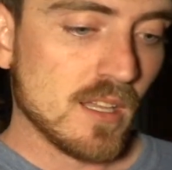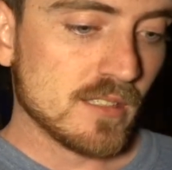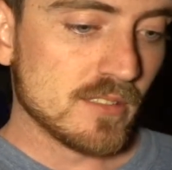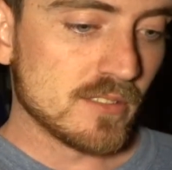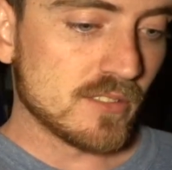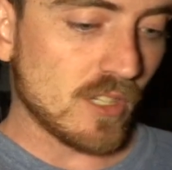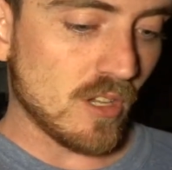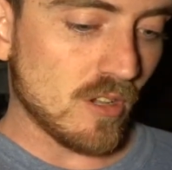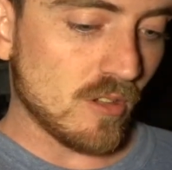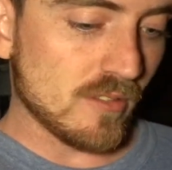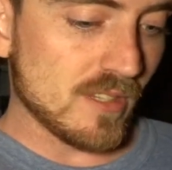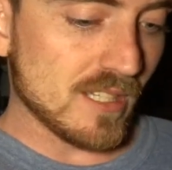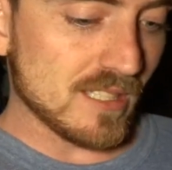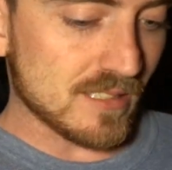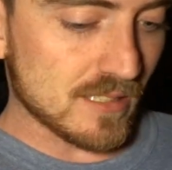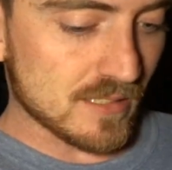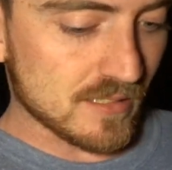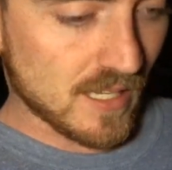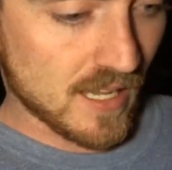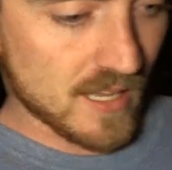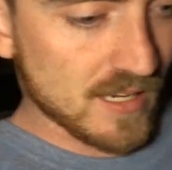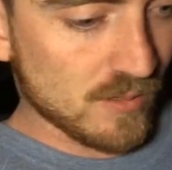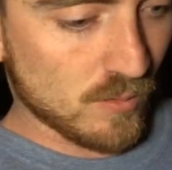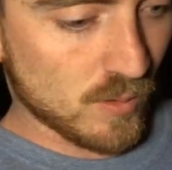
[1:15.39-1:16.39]
So this
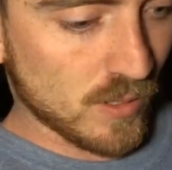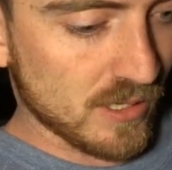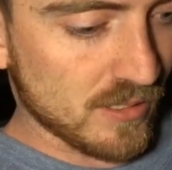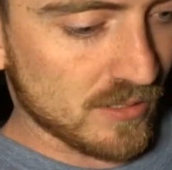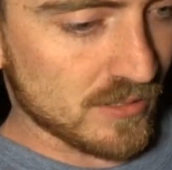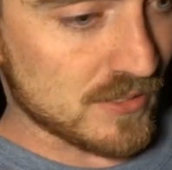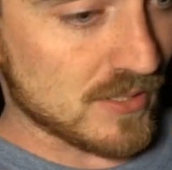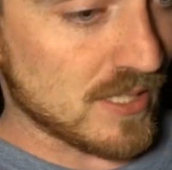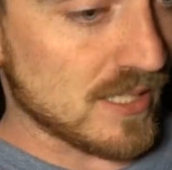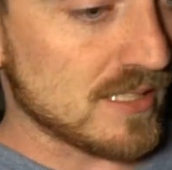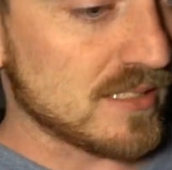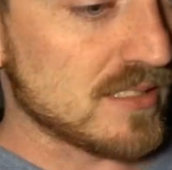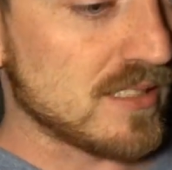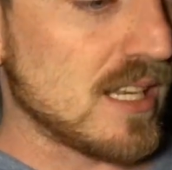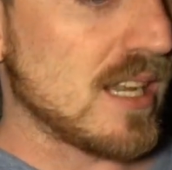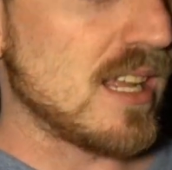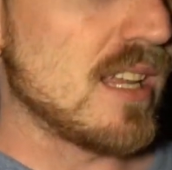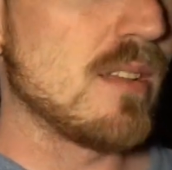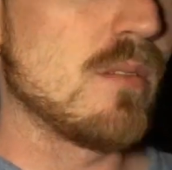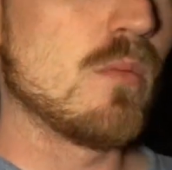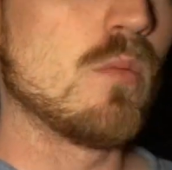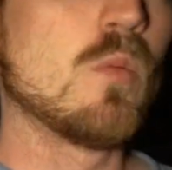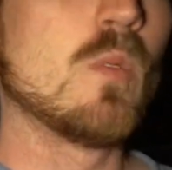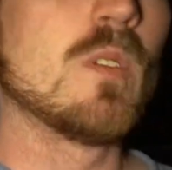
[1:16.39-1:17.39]
is kind of one of those things that
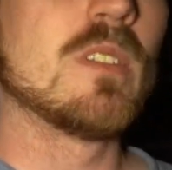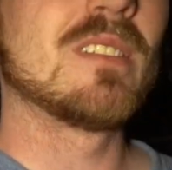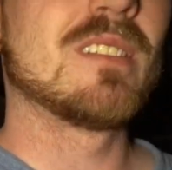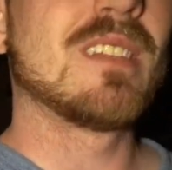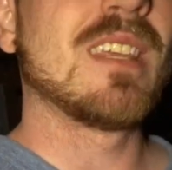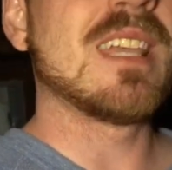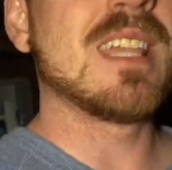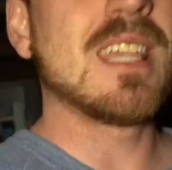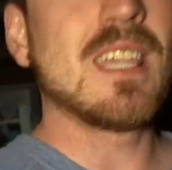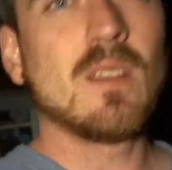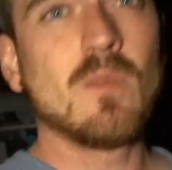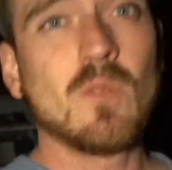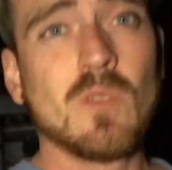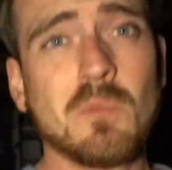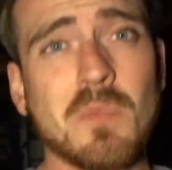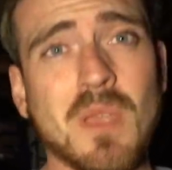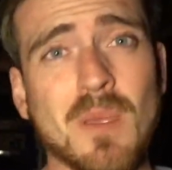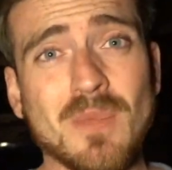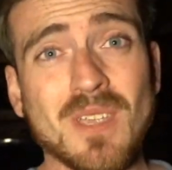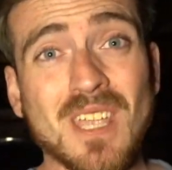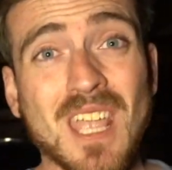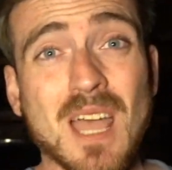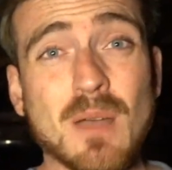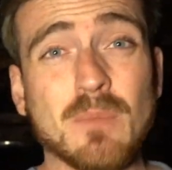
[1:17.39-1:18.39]
I was thinking would
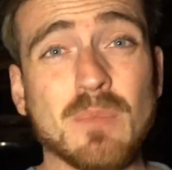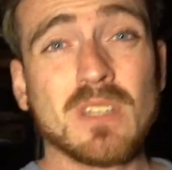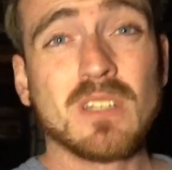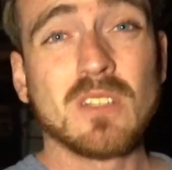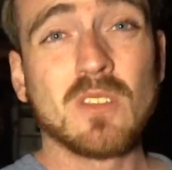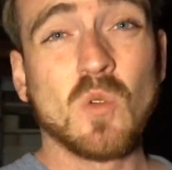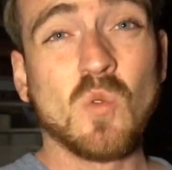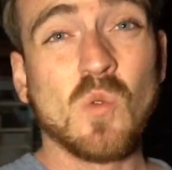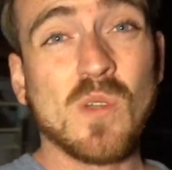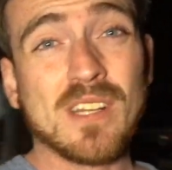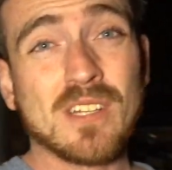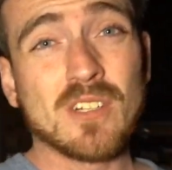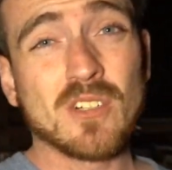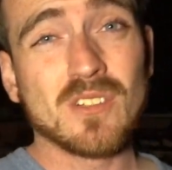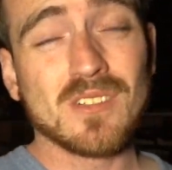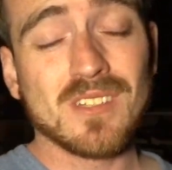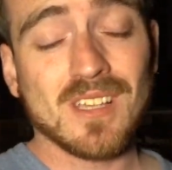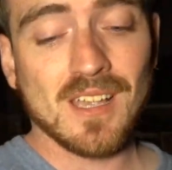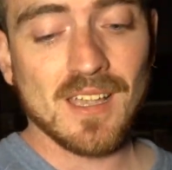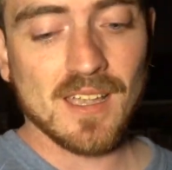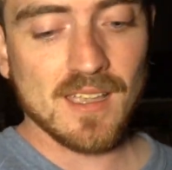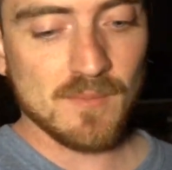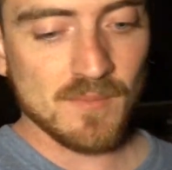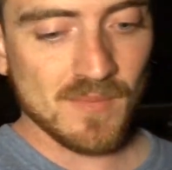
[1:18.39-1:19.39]
maybe happen in the winter
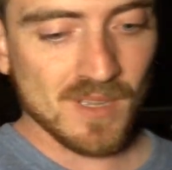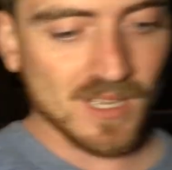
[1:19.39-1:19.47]
time,